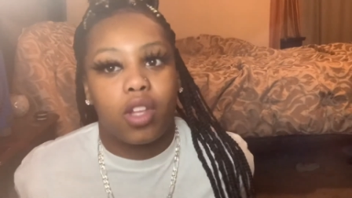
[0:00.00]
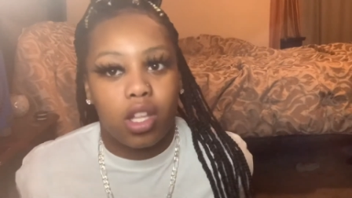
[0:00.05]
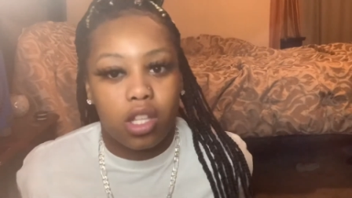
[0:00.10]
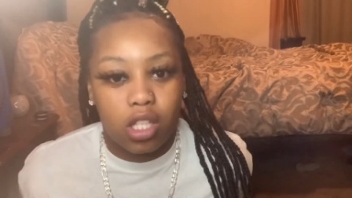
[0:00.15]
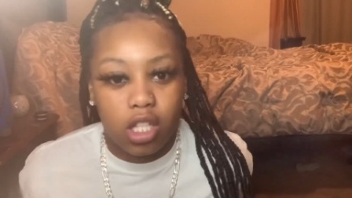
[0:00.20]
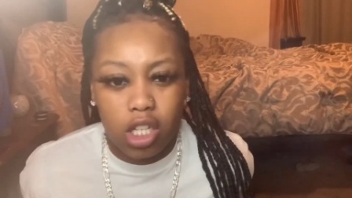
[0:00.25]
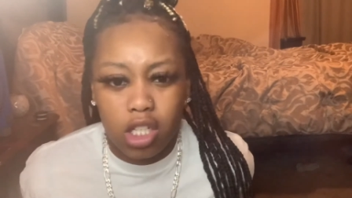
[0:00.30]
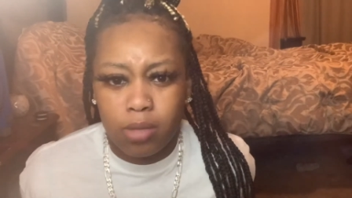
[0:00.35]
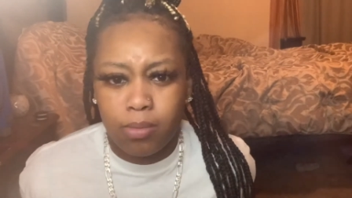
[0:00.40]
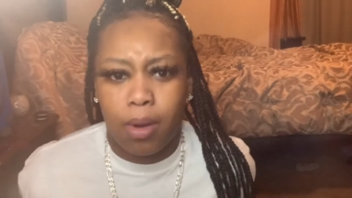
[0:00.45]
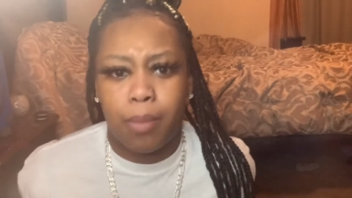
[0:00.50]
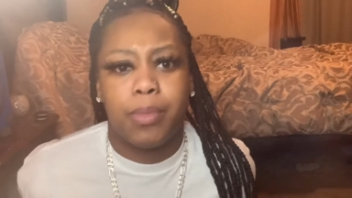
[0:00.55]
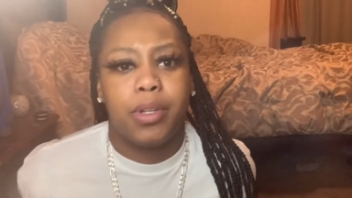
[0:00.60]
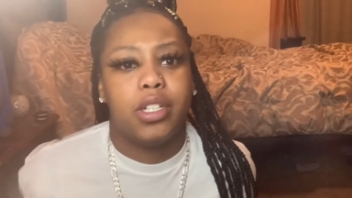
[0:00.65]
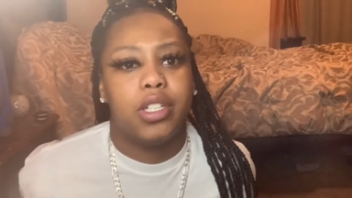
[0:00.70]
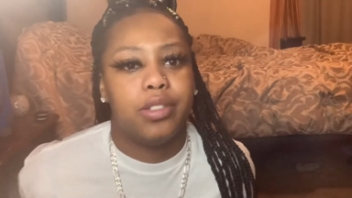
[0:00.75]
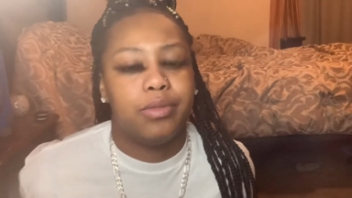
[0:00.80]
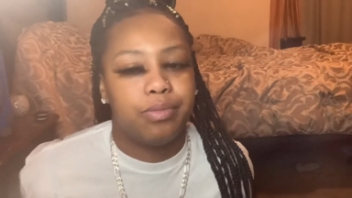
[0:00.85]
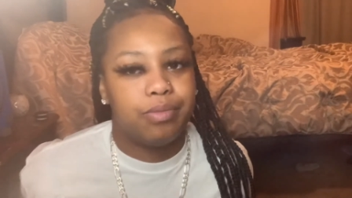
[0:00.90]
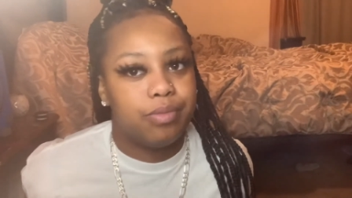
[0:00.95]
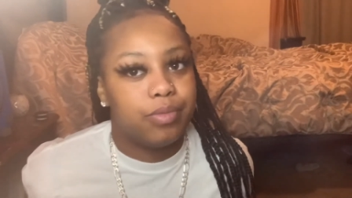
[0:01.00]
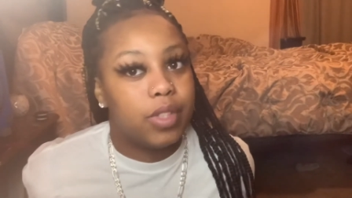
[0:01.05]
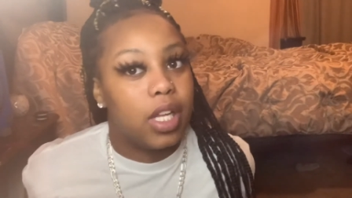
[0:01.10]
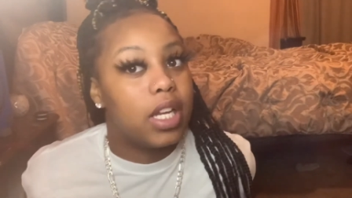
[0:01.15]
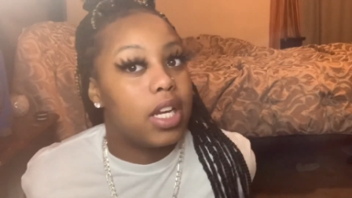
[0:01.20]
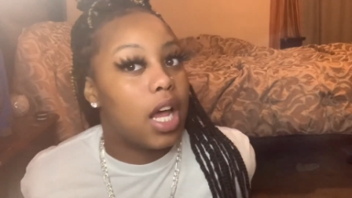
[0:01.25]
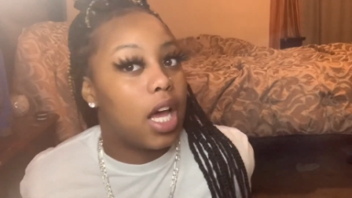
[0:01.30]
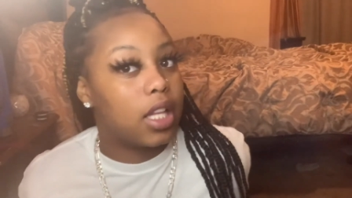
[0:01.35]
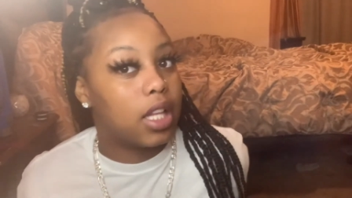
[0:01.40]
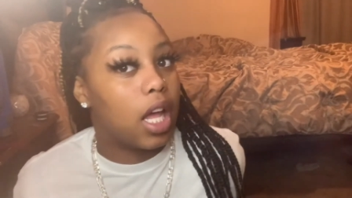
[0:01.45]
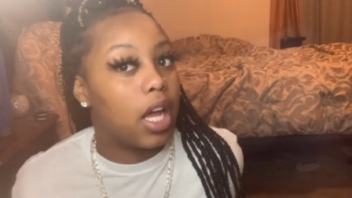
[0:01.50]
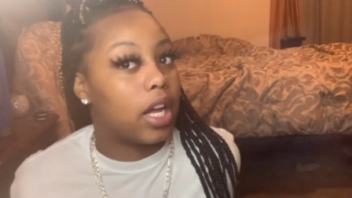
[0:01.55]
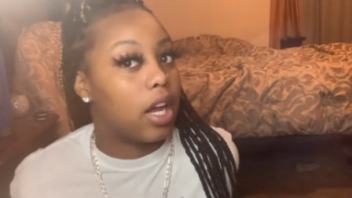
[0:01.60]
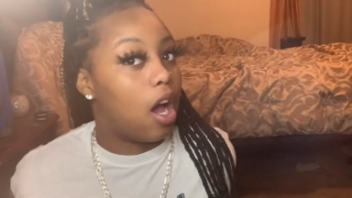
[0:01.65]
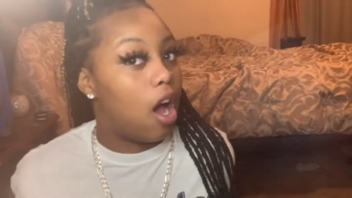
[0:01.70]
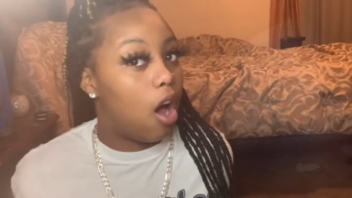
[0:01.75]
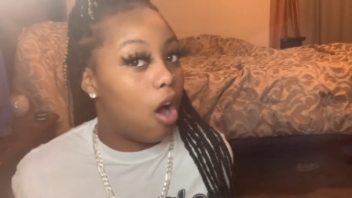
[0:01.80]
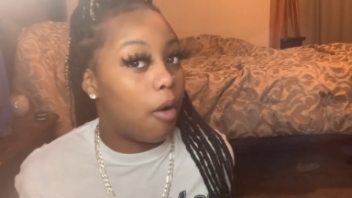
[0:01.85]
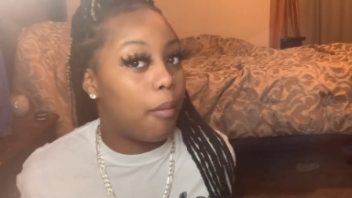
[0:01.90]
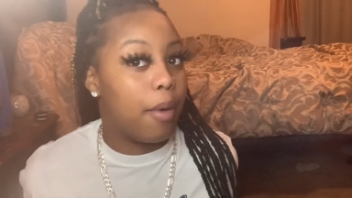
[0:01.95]
touch my butt. They not, like,
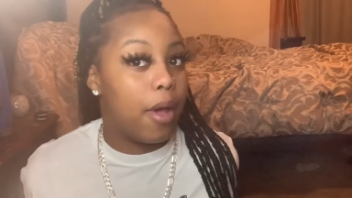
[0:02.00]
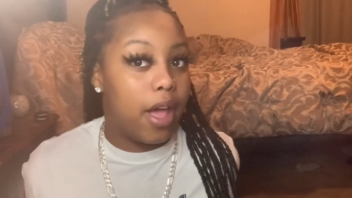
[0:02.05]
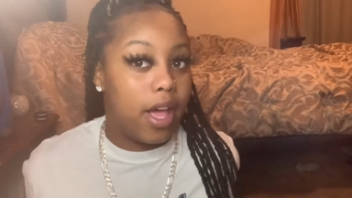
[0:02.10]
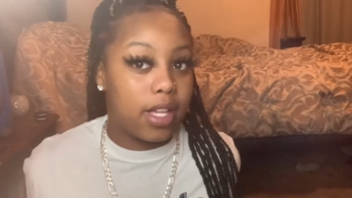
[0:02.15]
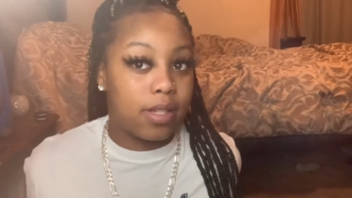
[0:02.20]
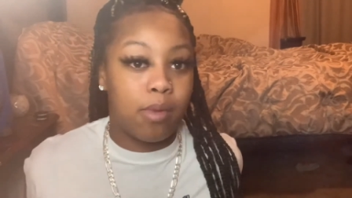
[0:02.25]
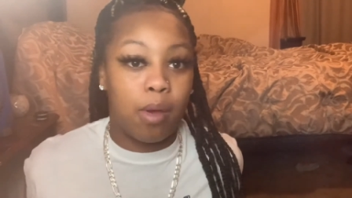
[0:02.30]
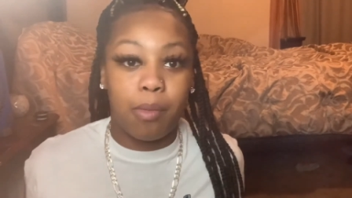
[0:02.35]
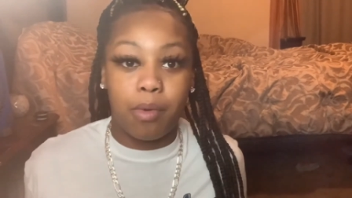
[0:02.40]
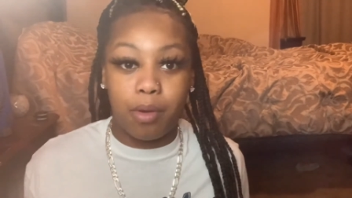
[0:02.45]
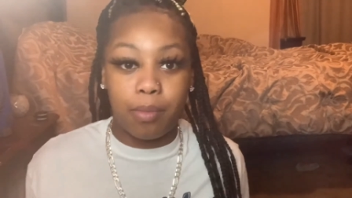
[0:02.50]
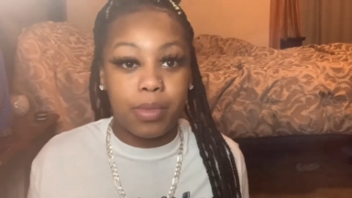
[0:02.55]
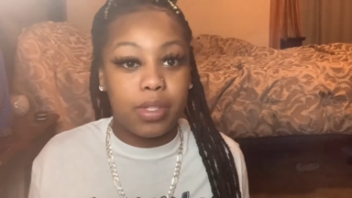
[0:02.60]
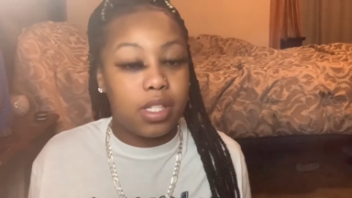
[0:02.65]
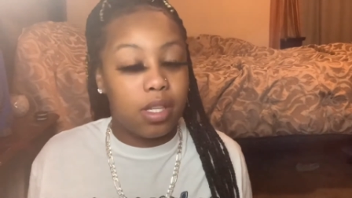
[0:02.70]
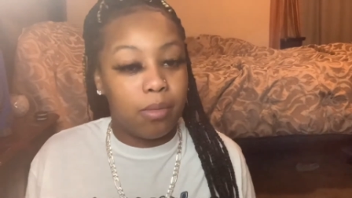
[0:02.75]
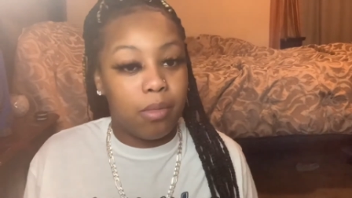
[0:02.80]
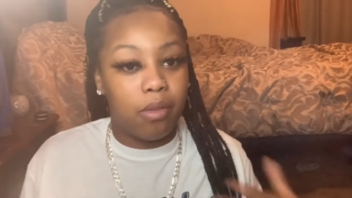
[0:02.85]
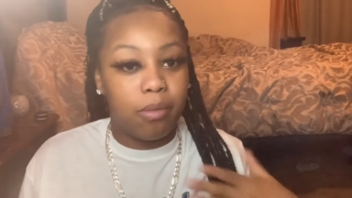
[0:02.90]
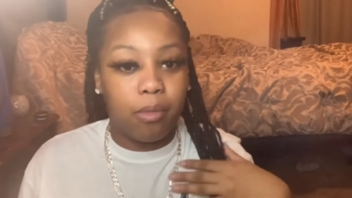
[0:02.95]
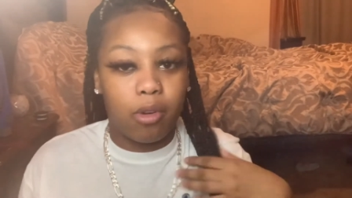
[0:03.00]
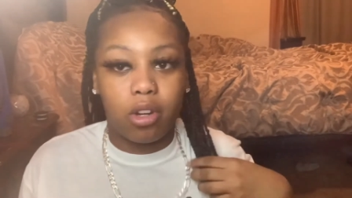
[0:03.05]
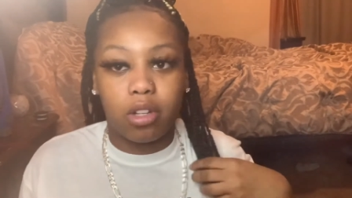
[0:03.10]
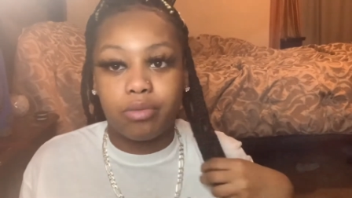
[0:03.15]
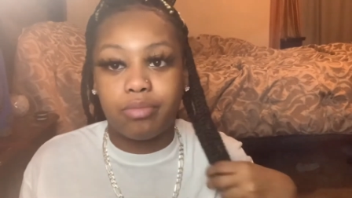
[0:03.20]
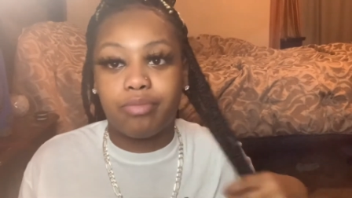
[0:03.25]
all past my butt, but some of them are.